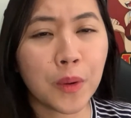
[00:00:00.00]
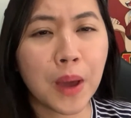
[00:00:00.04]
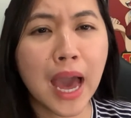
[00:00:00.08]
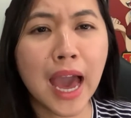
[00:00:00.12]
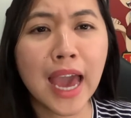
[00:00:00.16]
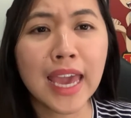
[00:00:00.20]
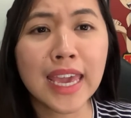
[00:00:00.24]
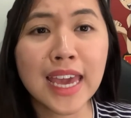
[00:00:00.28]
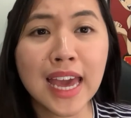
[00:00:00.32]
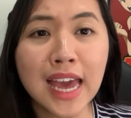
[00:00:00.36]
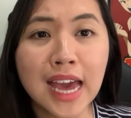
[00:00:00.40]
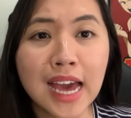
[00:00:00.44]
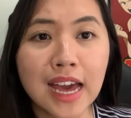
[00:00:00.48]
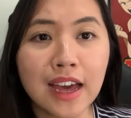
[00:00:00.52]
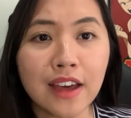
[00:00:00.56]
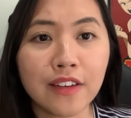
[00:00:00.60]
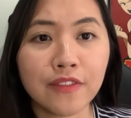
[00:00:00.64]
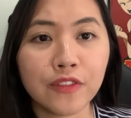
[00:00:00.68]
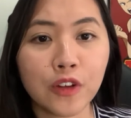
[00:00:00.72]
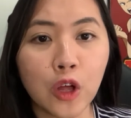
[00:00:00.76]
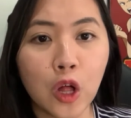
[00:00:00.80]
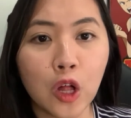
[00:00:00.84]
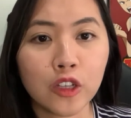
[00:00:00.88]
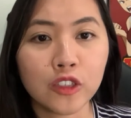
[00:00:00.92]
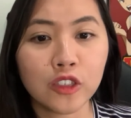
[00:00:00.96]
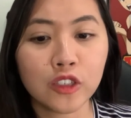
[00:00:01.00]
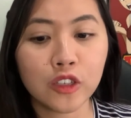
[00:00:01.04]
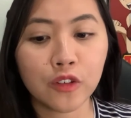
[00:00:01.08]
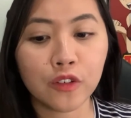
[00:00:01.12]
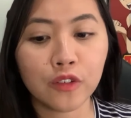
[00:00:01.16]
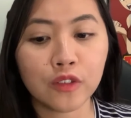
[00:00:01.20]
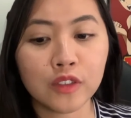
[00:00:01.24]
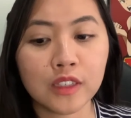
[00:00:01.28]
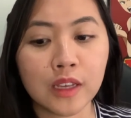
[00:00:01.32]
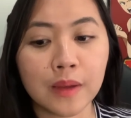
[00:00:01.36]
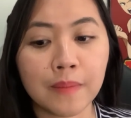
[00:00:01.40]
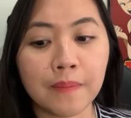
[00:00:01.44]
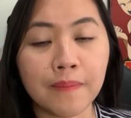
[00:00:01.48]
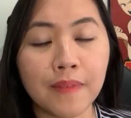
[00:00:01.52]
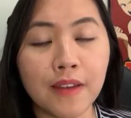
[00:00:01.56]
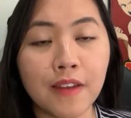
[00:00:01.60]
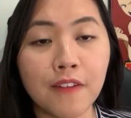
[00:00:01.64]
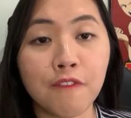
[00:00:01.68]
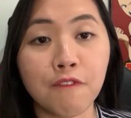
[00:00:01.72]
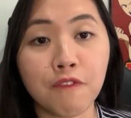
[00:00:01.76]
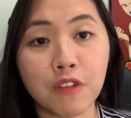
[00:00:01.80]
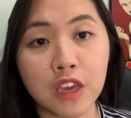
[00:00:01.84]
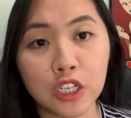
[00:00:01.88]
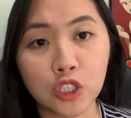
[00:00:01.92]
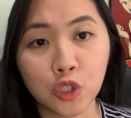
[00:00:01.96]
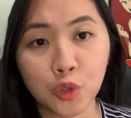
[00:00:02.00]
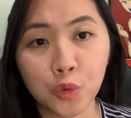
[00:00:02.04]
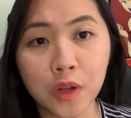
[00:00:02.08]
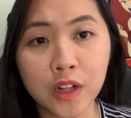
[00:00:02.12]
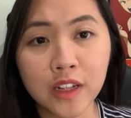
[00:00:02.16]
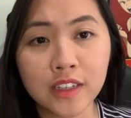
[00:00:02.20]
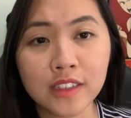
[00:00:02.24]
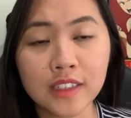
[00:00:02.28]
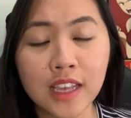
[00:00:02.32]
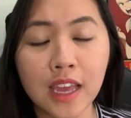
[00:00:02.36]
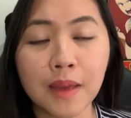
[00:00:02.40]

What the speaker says: I have also some visuals.